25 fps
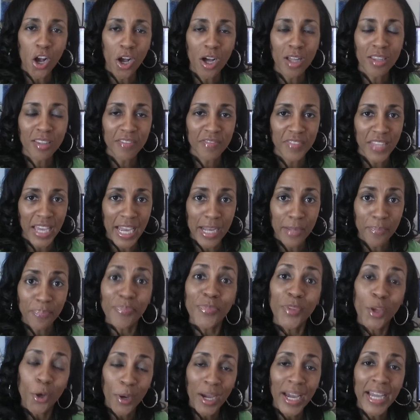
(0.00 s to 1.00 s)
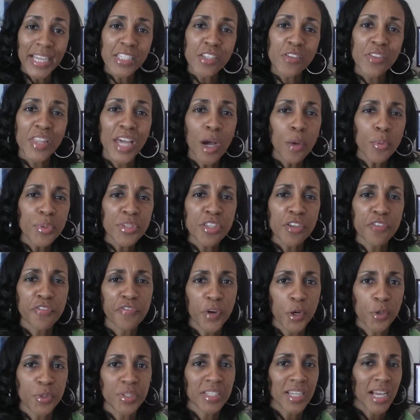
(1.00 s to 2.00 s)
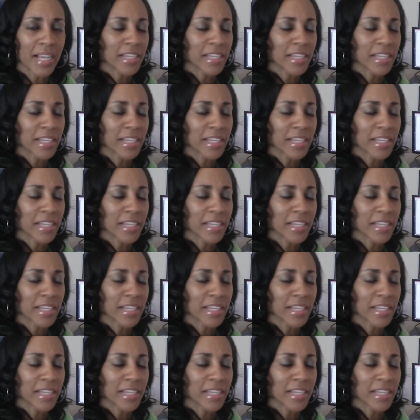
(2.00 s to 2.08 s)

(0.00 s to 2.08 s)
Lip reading: all of that. Okay, so that was the first